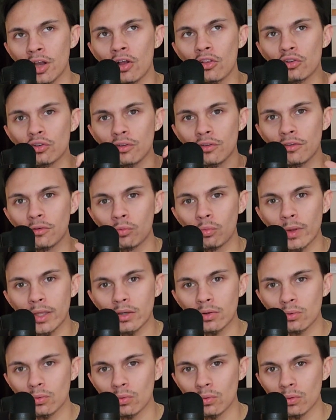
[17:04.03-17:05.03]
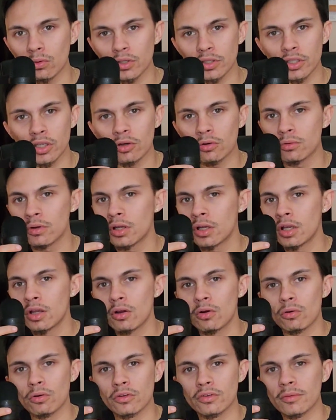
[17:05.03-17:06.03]
color of the wheel,
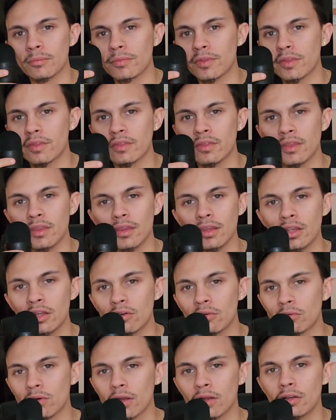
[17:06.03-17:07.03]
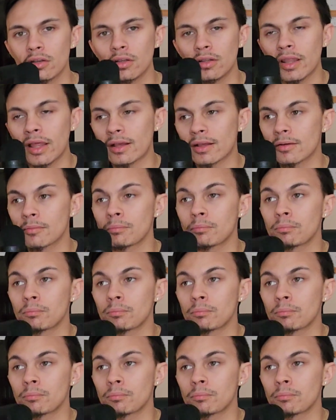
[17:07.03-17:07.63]
or something, that